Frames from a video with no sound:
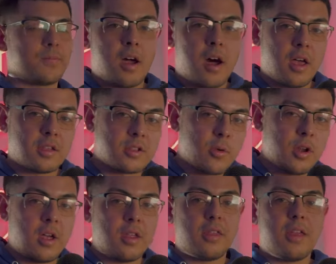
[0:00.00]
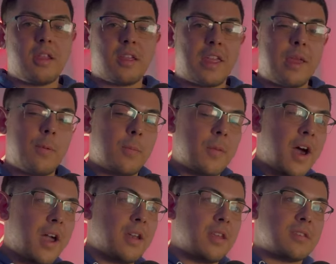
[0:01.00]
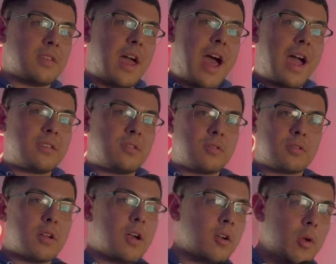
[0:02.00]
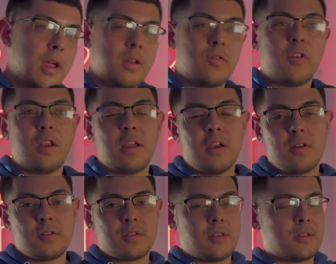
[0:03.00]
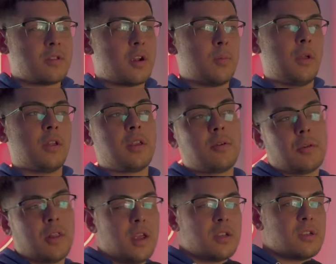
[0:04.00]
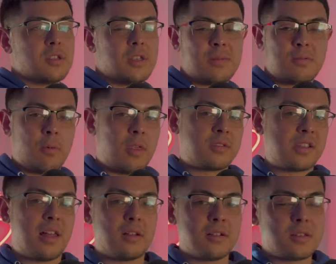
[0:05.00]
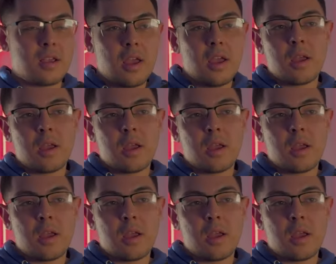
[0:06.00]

Also, another thing to keep in mind is as you start creating videos and you start building relationships with sellers,